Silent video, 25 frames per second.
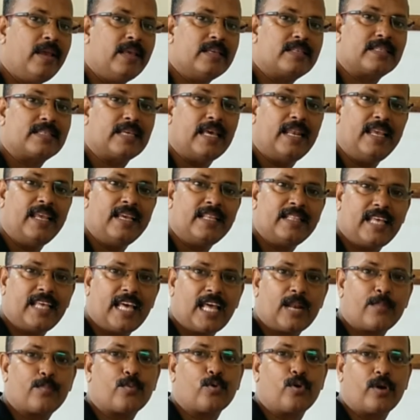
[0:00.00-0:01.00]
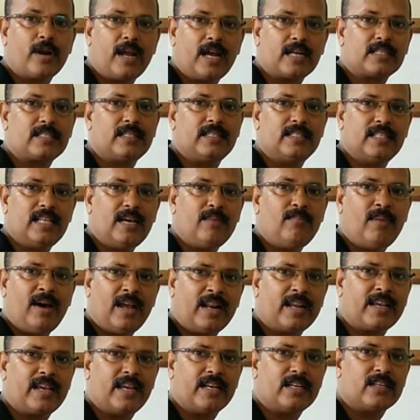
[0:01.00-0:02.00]
be selling their products in the
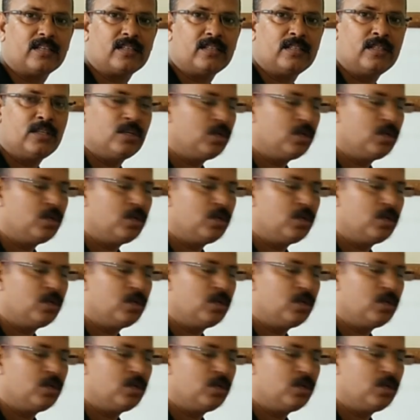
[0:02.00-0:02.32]
market.